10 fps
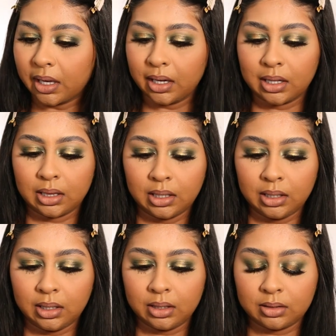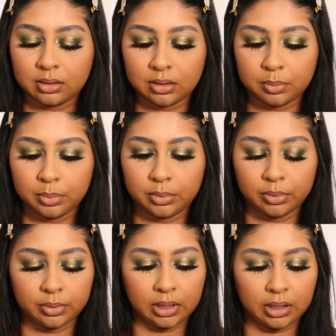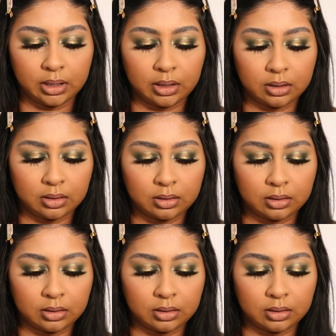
get a clean spoolie